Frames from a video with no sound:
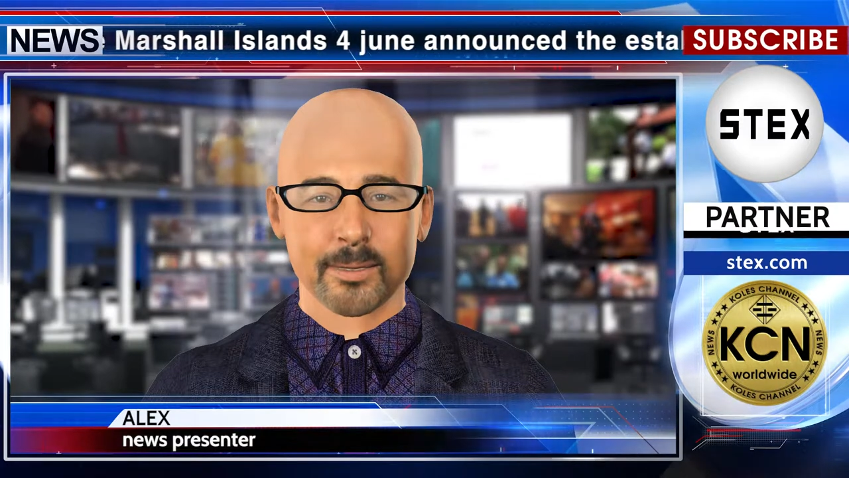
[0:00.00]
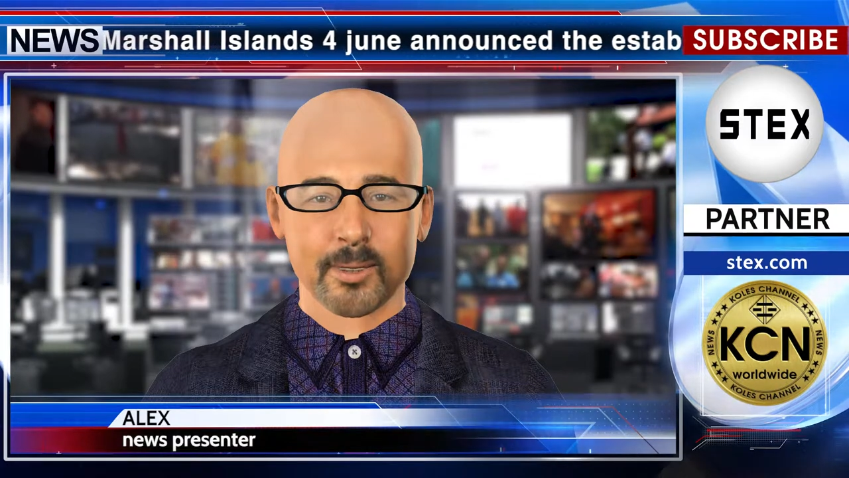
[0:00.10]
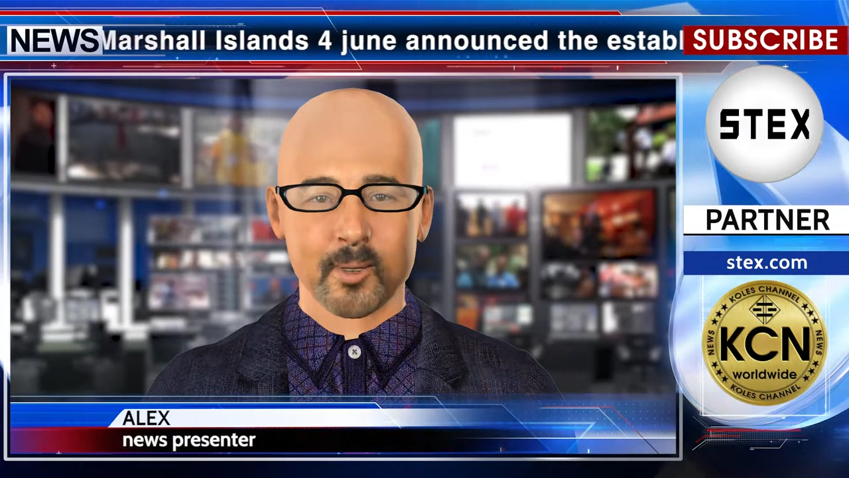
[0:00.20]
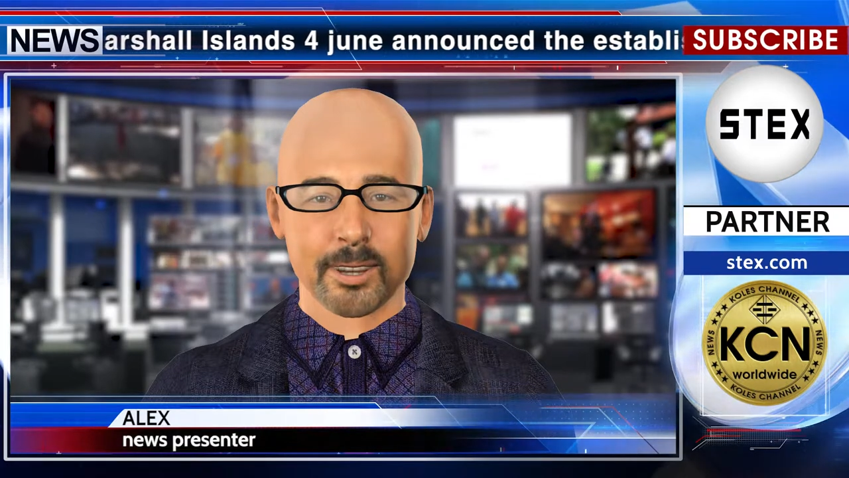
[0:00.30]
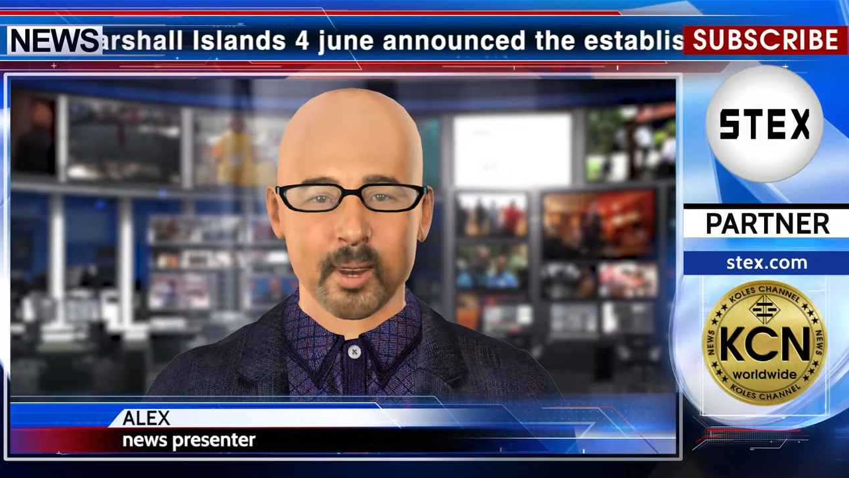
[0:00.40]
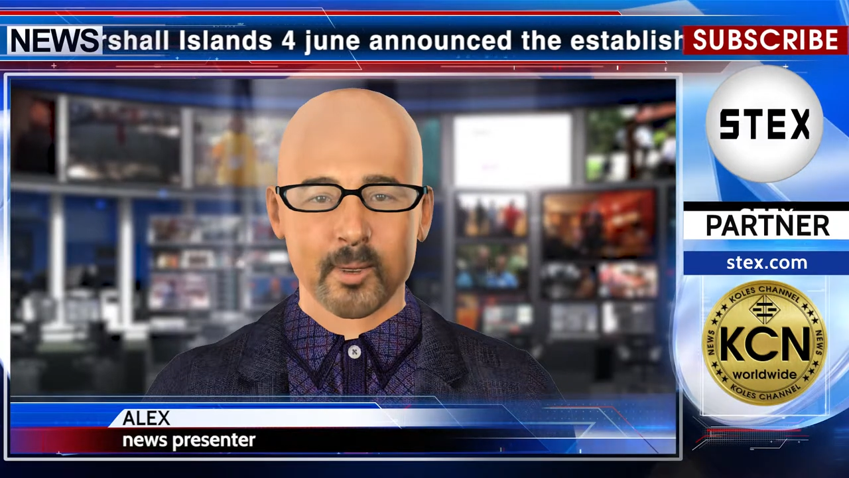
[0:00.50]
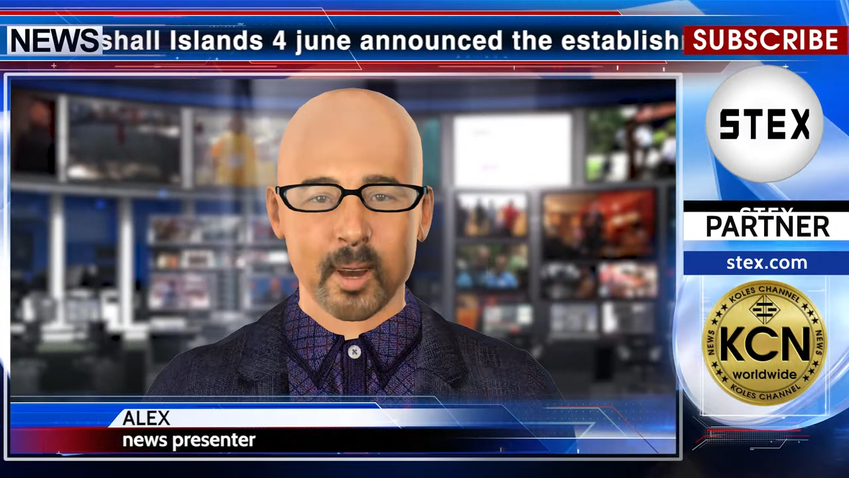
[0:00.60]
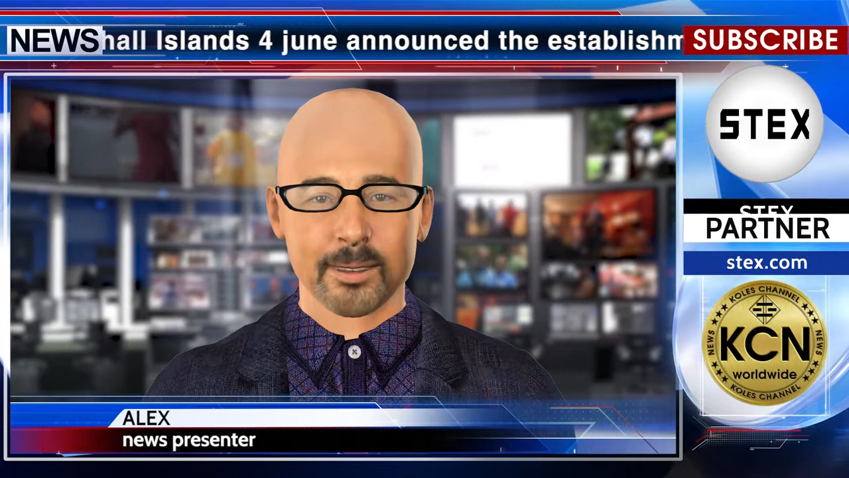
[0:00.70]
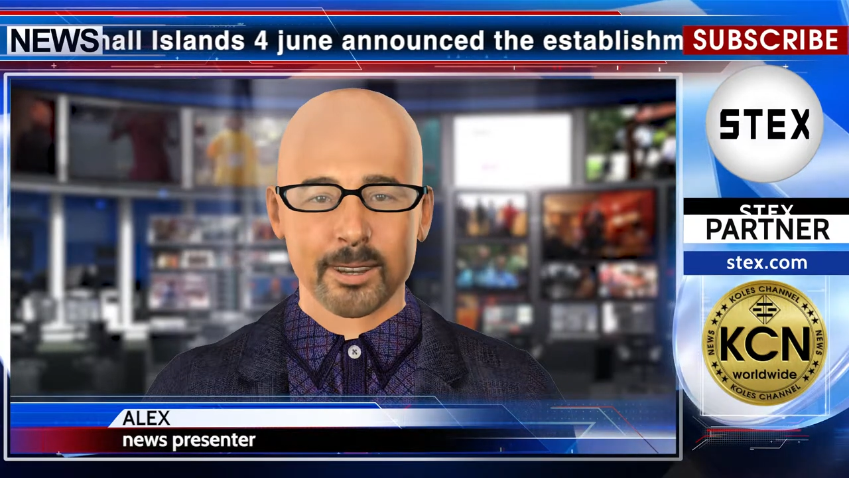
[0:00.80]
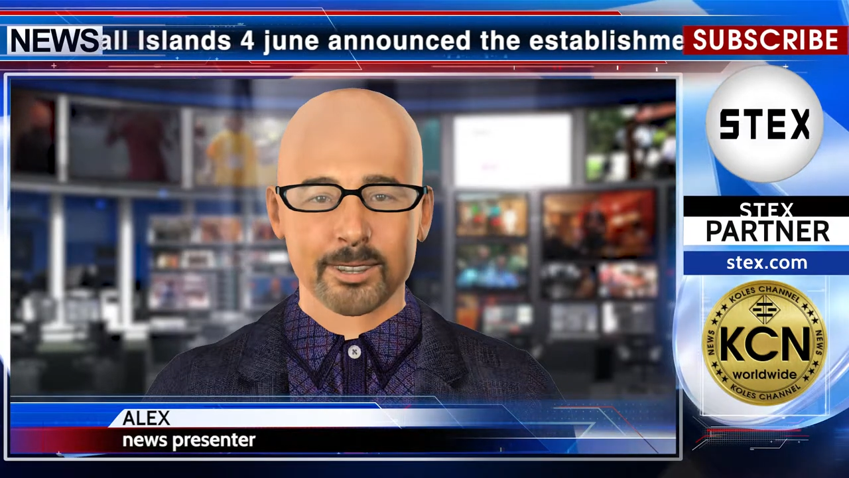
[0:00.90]
the Marshall
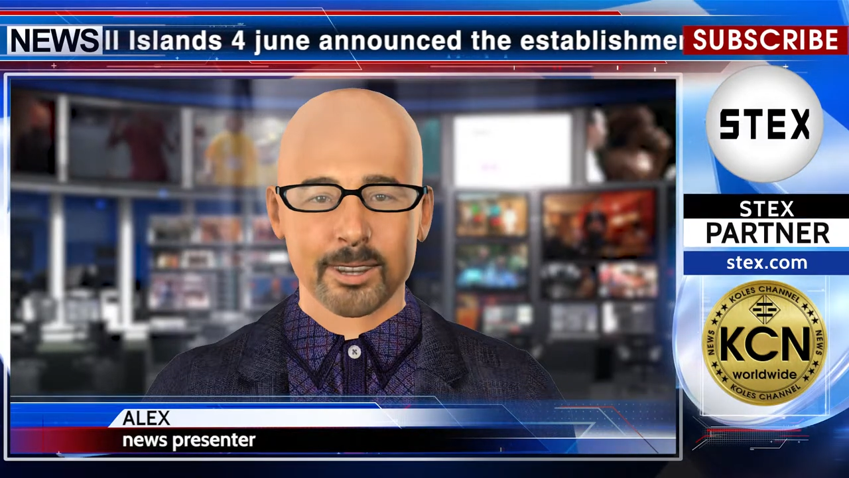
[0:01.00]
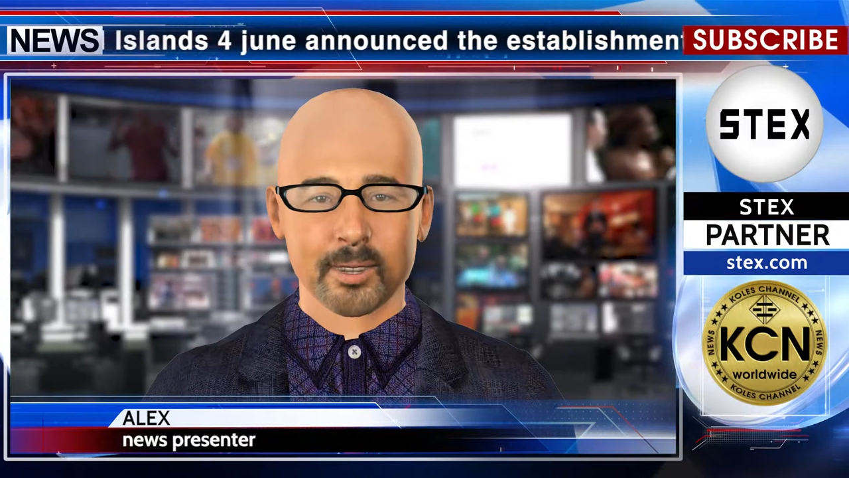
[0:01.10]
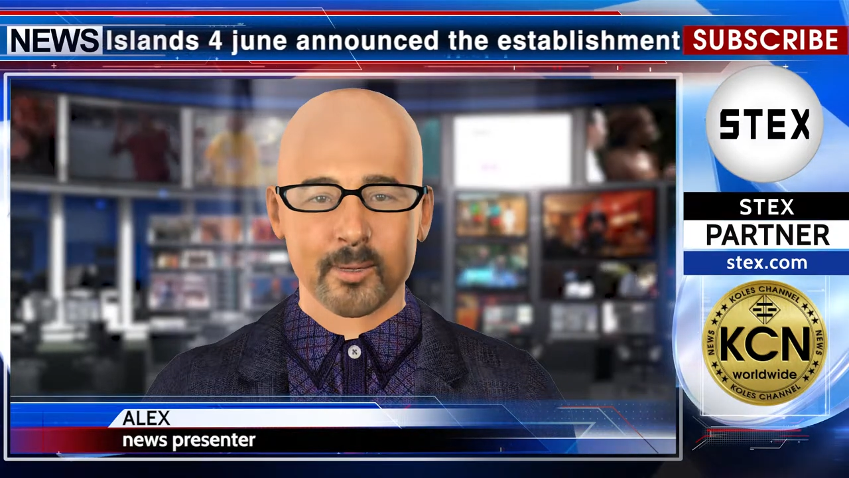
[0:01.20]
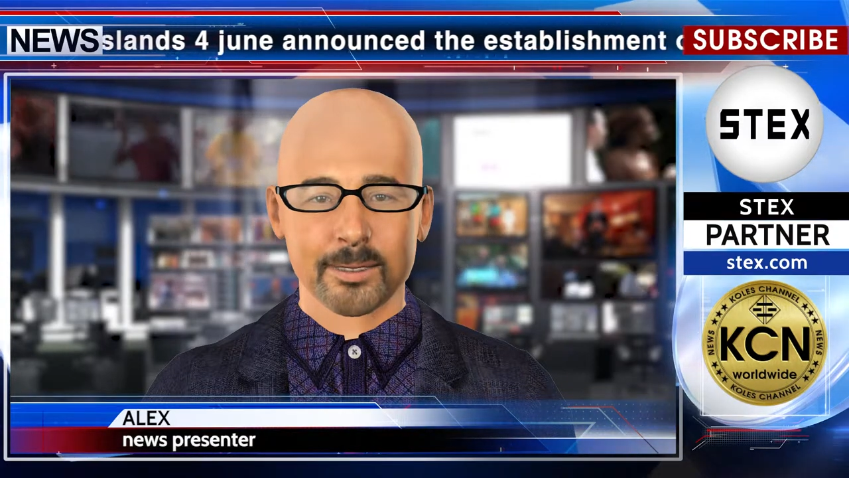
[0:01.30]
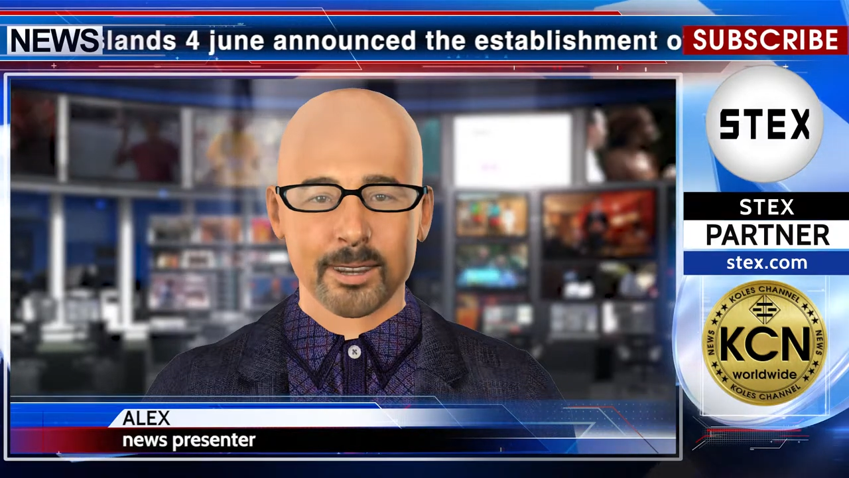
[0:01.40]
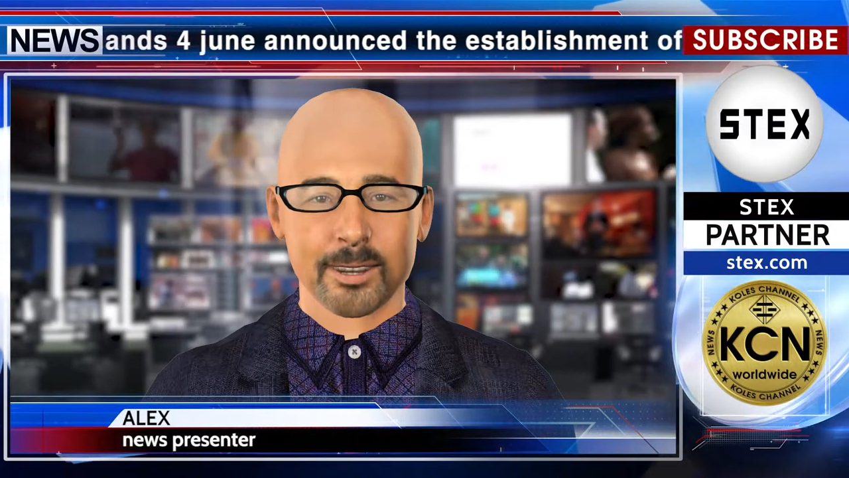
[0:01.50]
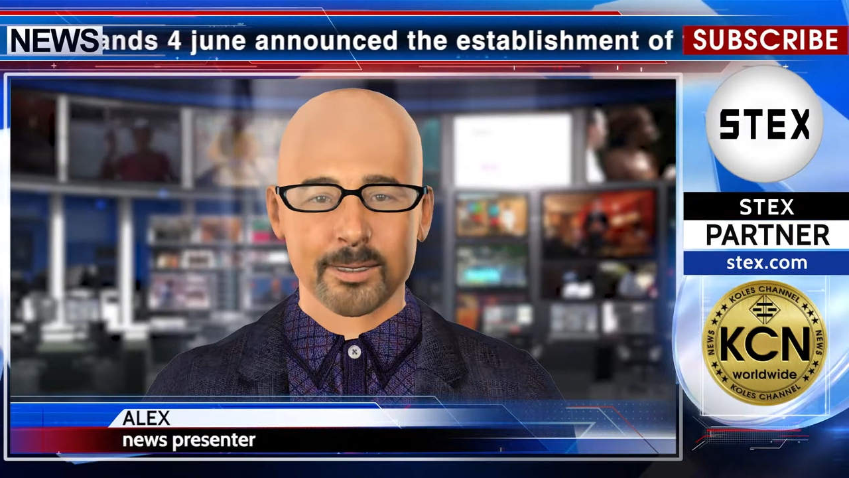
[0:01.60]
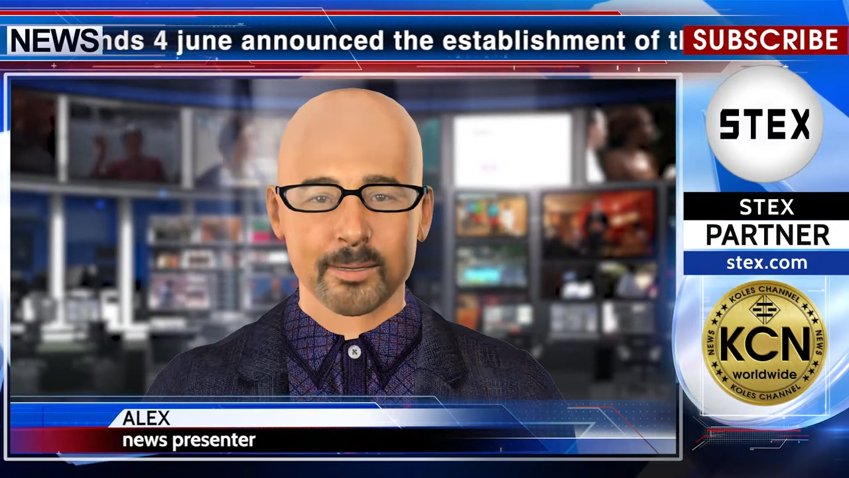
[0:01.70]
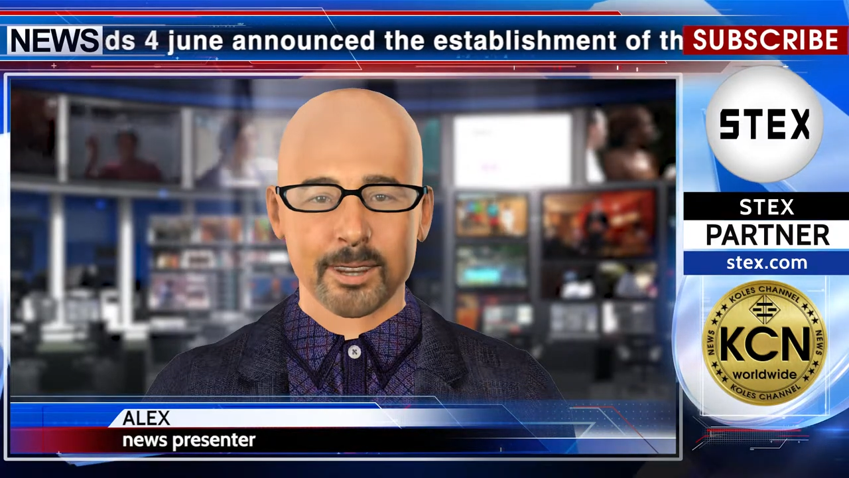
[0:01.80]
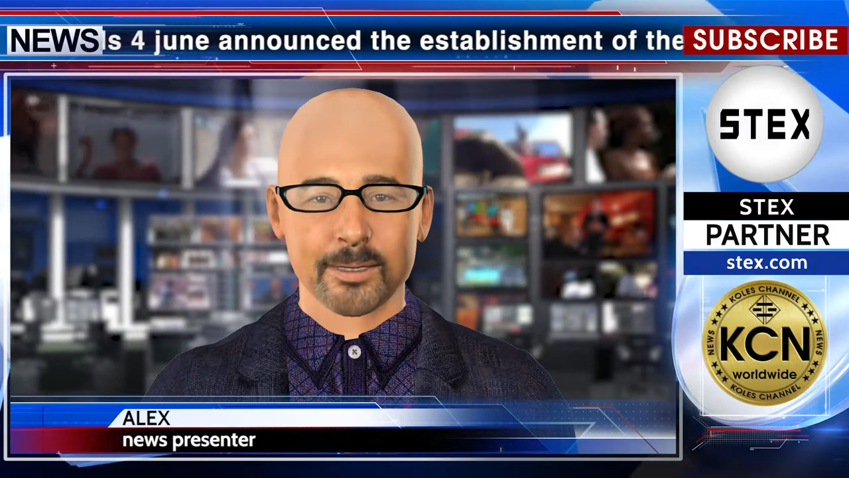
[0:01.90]
Islands Digital
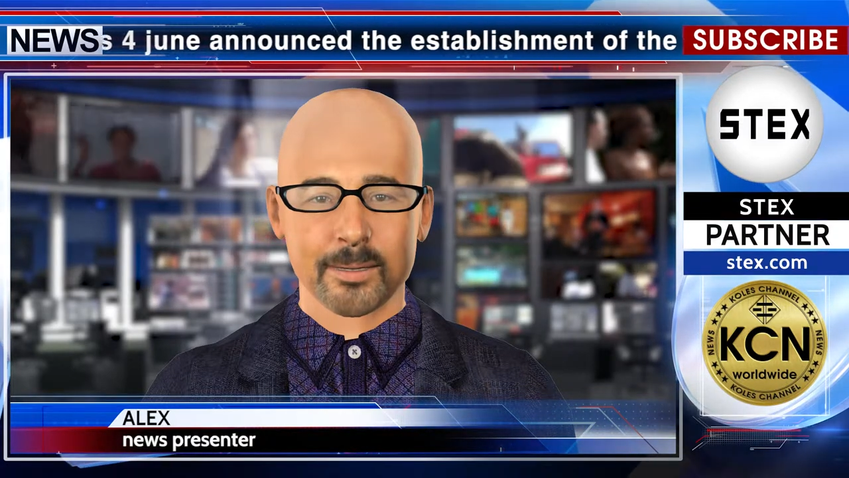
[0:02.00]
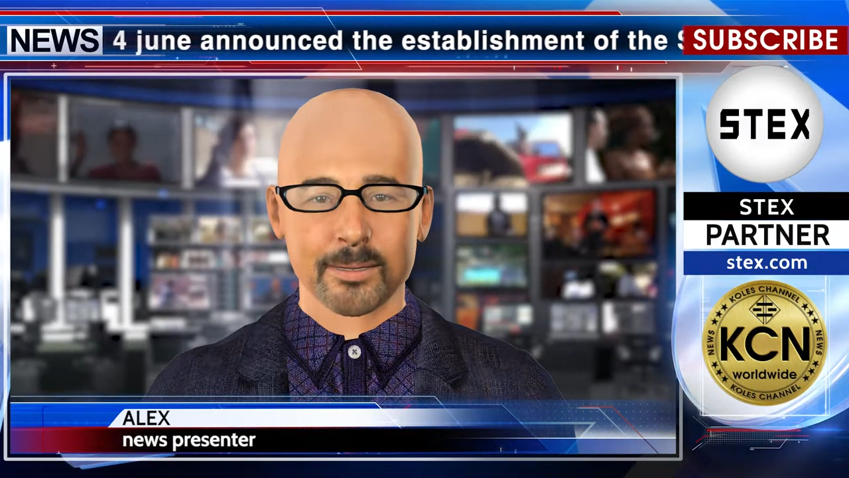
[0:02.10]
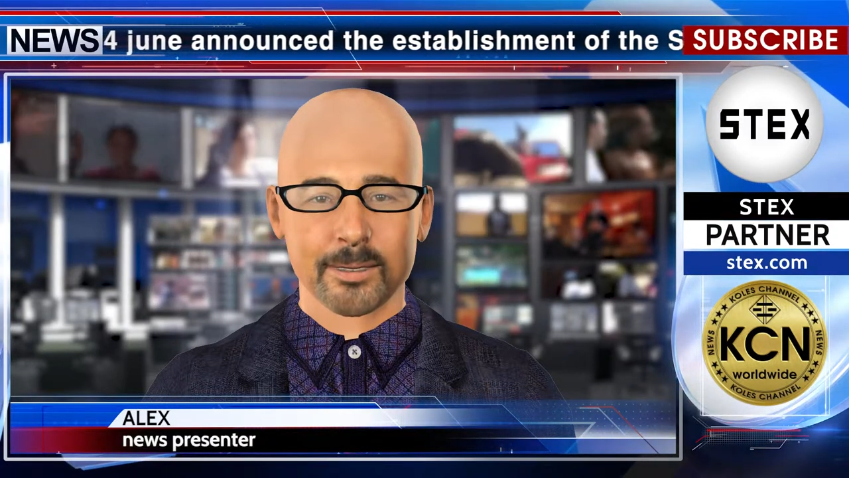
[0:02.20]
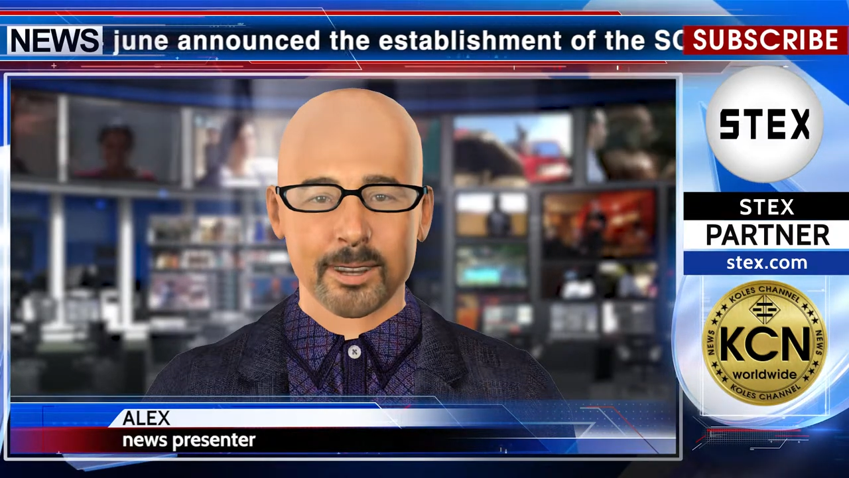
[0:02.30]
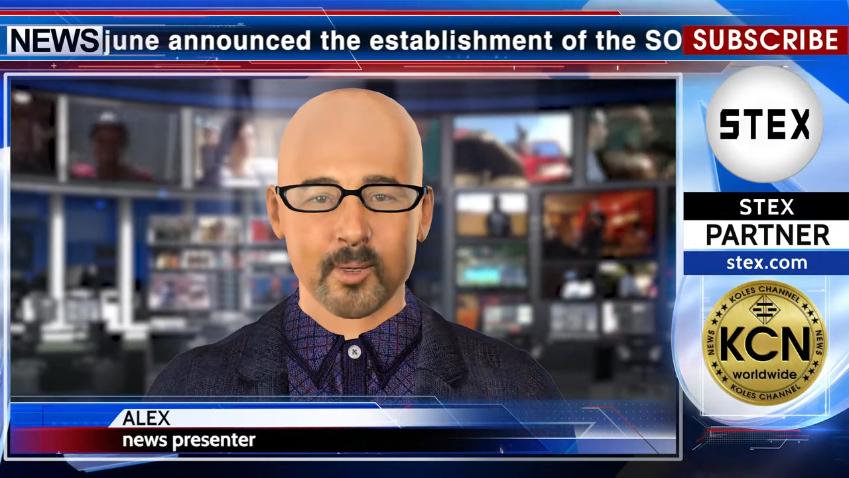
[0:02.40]
Legal Tender.